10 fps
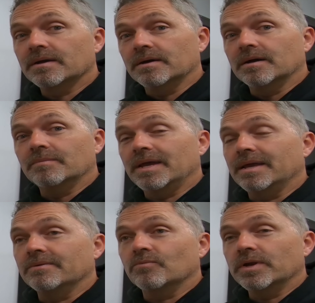
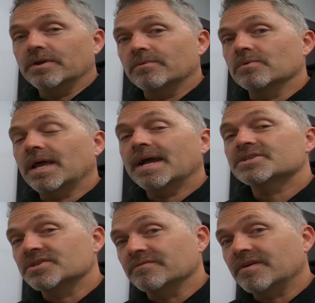And when you're
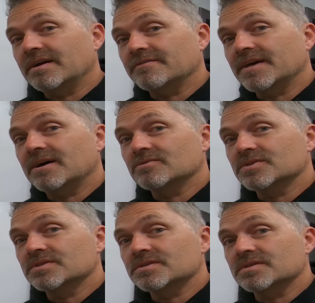lashed at 5
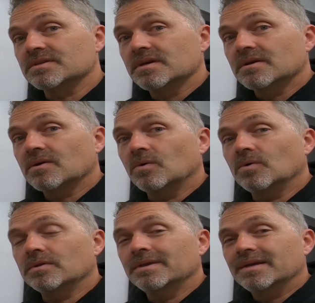thousandths
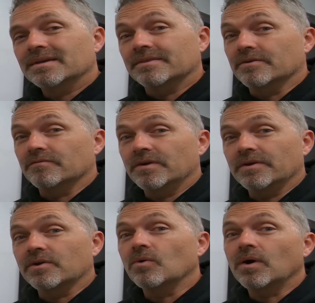cold, they're
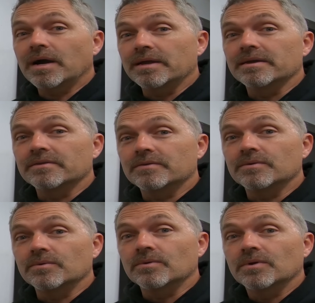very quiet
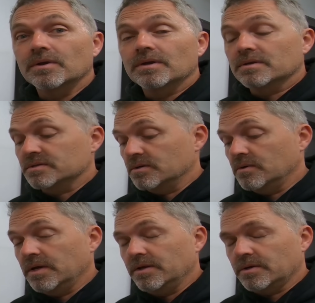too. So,
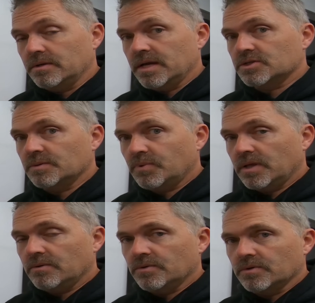and you can actually
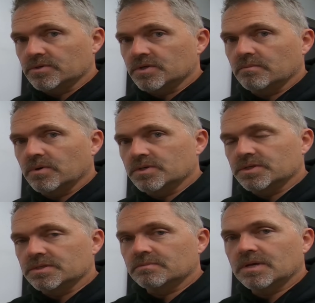play with those numbers,
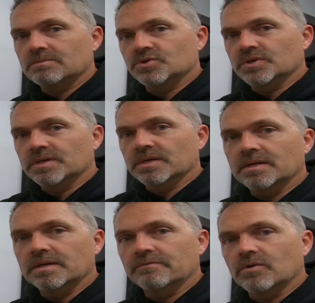and sometimes you can
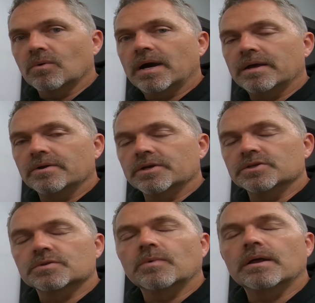it even quieter. You
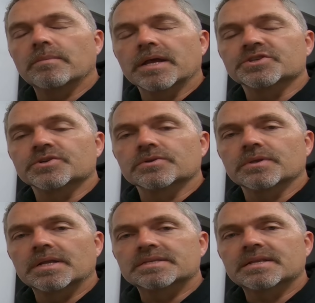just want to make sure
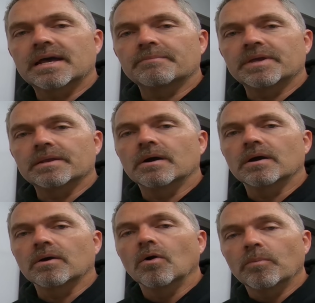that it's not being
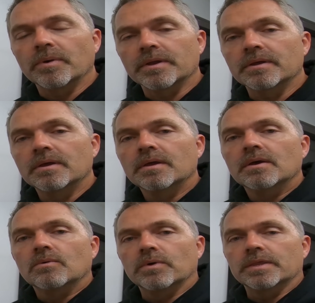hung open
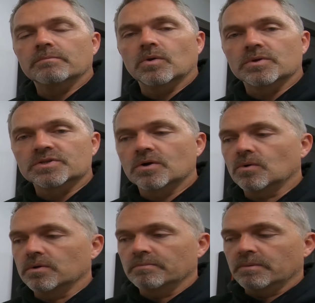when the motor's
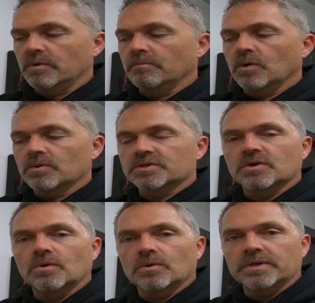cold. Remember, motor's
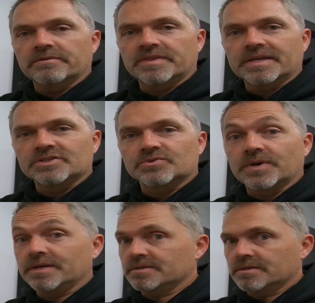cold, everything
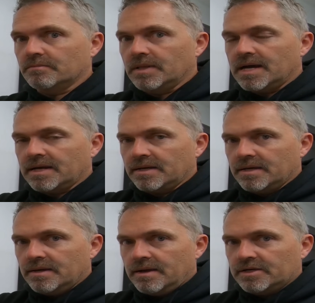shrinks. The block and
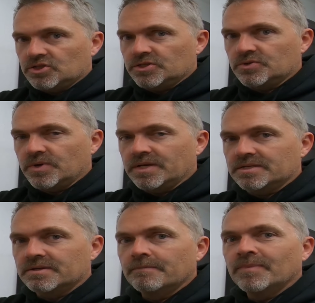head actually
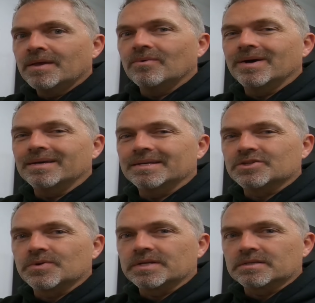shrinks. Well, it
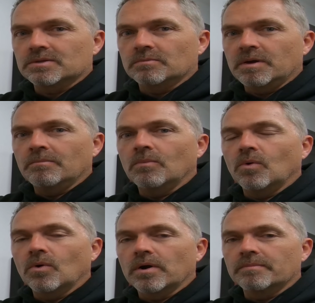shrinks a little bit
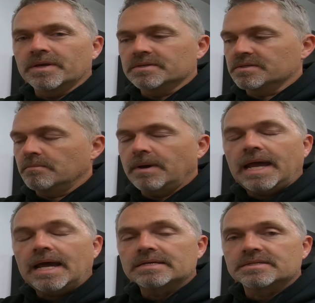more because of the
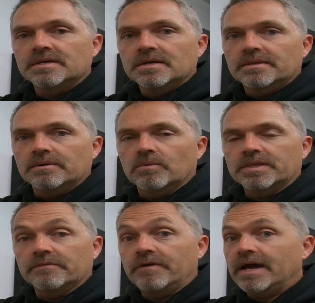mass than what
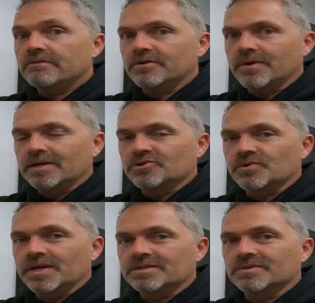the valve train
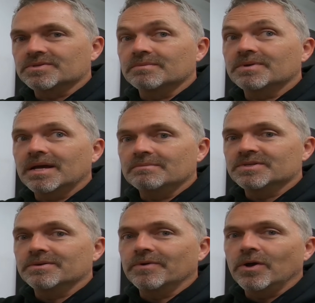shrinks. So sometimes
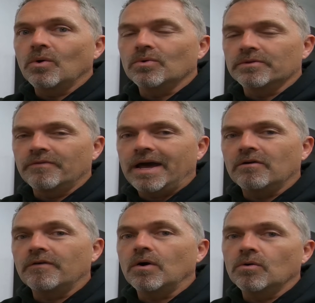it would hold the
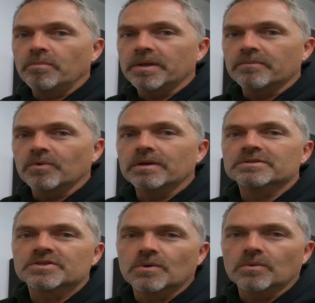valve open when it's
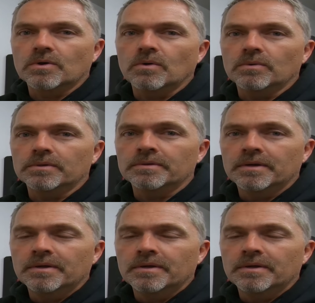stone cold.